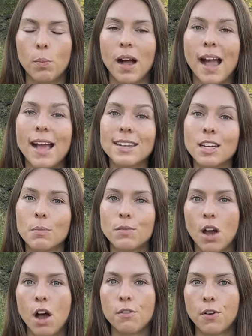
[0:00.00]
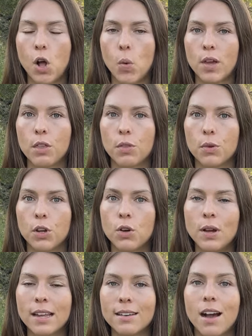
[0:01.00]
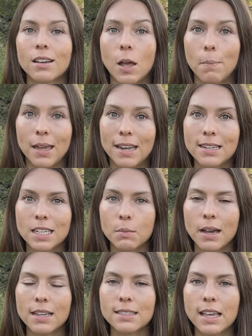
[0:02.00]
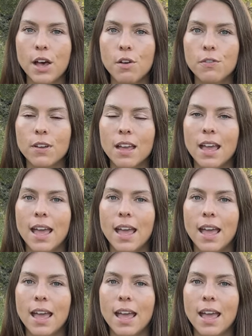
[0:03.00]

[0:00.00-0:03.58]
but I ended up not following through and not committing to myself.